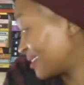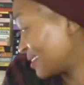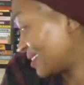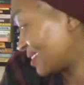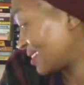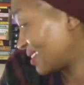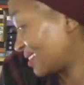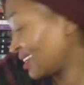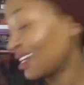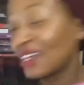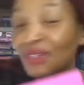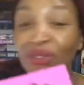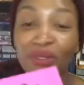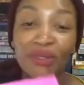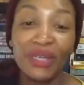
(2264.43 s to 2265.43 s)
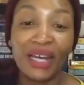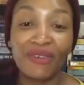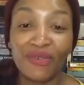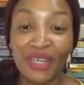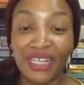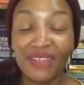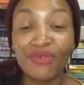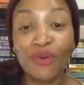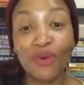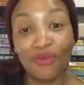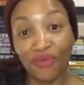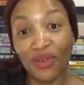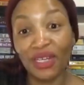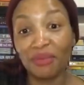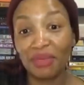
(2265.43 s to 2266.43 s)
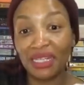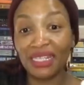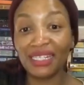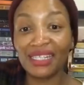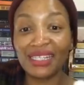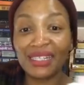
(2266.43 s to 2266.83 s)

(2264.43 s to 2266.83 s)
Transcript: Yeah, no, I've read for 40 minutes.